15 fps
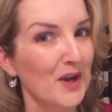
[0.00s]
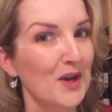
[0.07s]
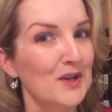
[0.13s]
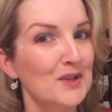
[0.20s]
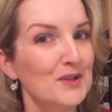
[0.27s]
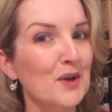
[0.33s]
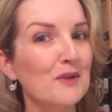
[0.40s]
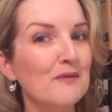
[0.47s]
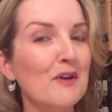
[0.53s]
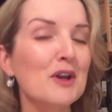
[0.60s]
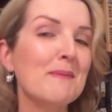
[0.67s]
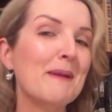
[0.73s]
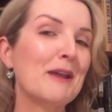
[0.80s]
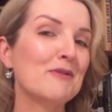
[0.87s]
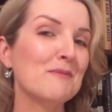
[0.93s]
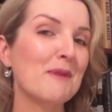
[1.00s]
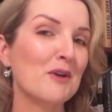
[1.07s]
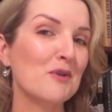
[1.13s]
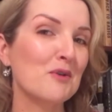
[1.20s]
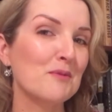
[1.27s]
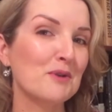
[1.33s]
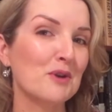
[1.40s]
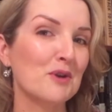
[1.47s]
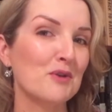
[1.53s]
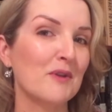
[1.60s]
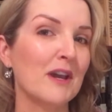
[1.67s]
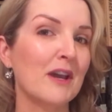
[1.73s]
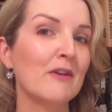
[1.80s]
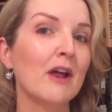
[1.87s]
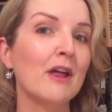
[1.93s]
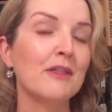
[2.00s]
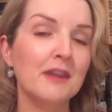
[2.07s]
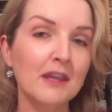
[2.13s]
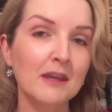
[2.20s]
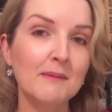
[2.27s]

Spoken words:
So if I go back through my corporate career and I think